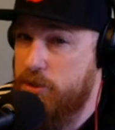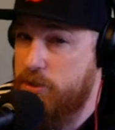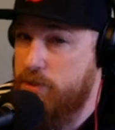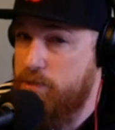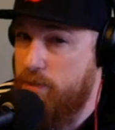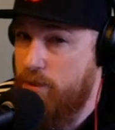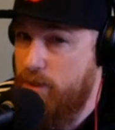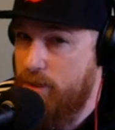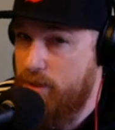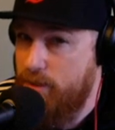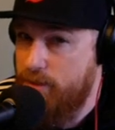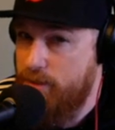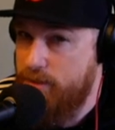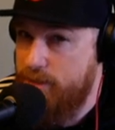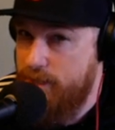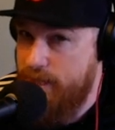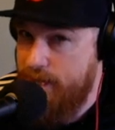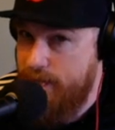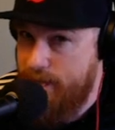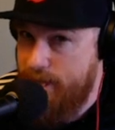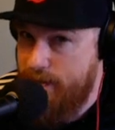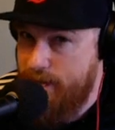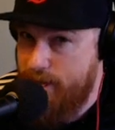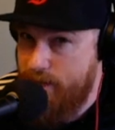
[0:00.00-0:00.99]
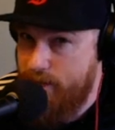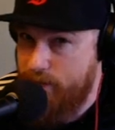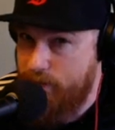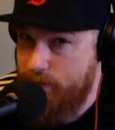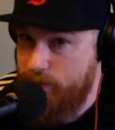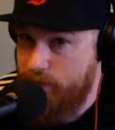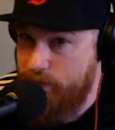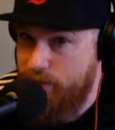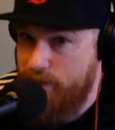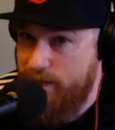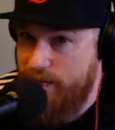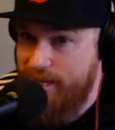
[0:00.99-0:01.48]
small
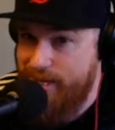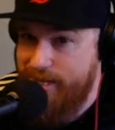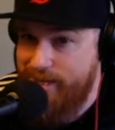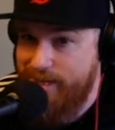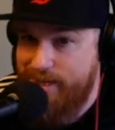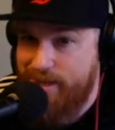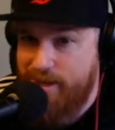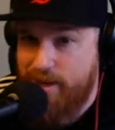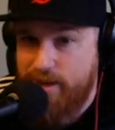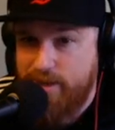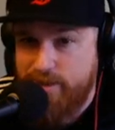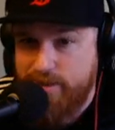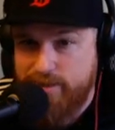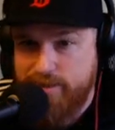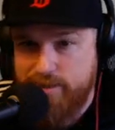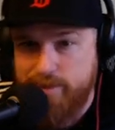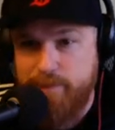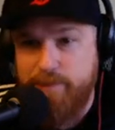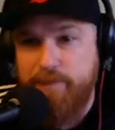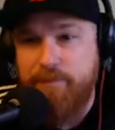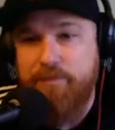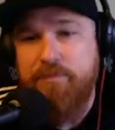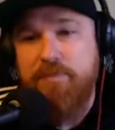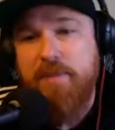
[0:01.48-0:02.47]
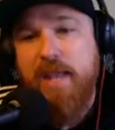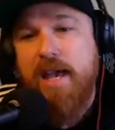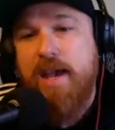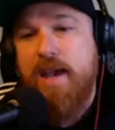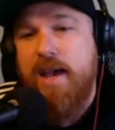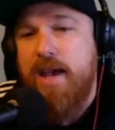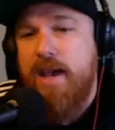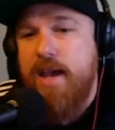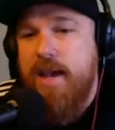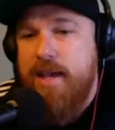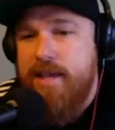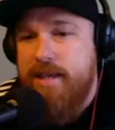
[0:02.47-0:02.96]
town, right? Awesome.
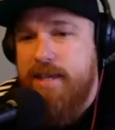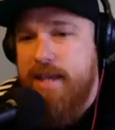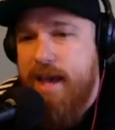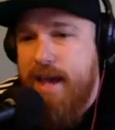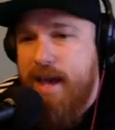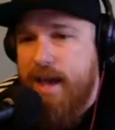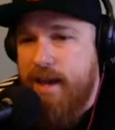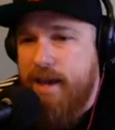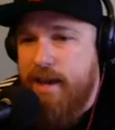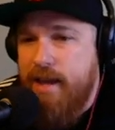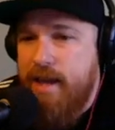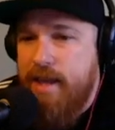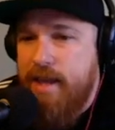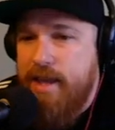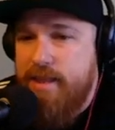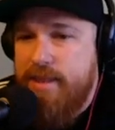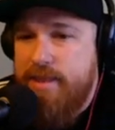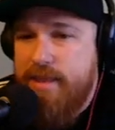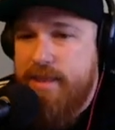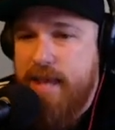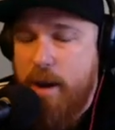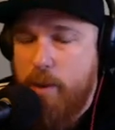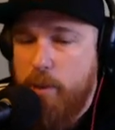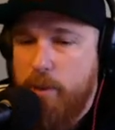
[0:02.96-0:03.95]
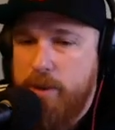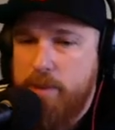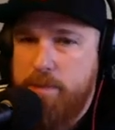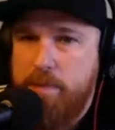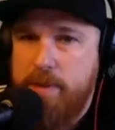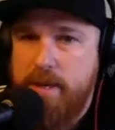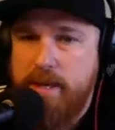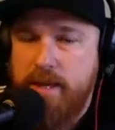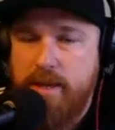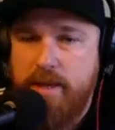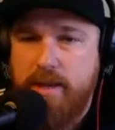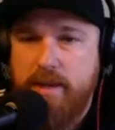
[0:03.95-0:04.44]
Yeah, that would
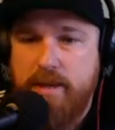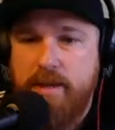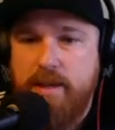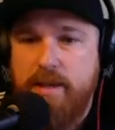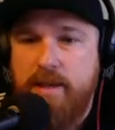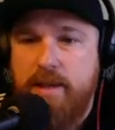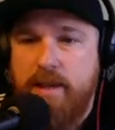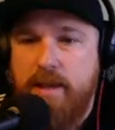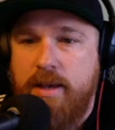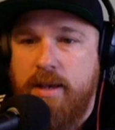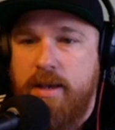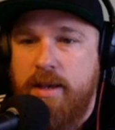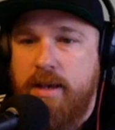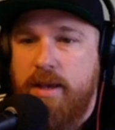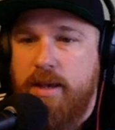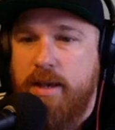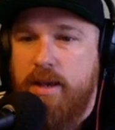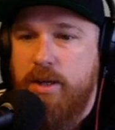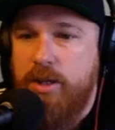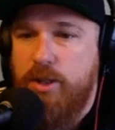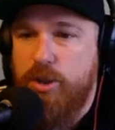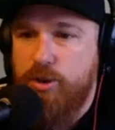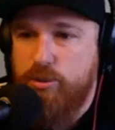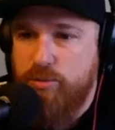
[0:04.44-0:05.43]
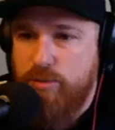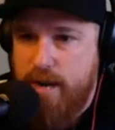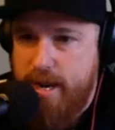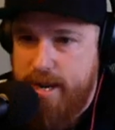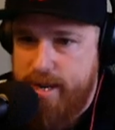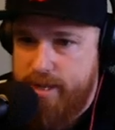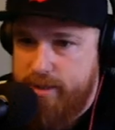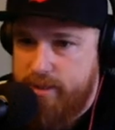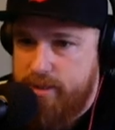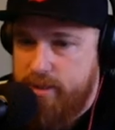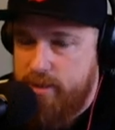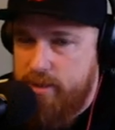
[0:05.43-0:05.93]
be
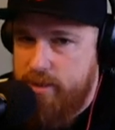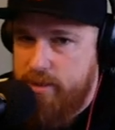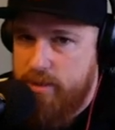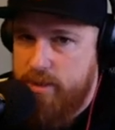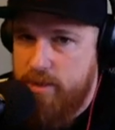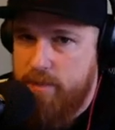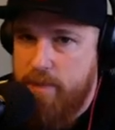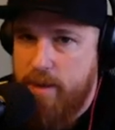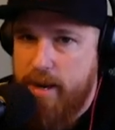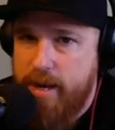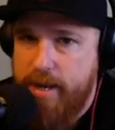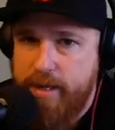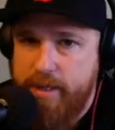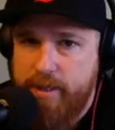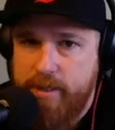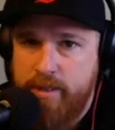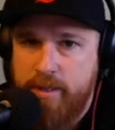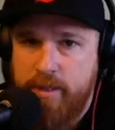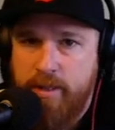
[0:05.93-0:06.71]
great. The mine,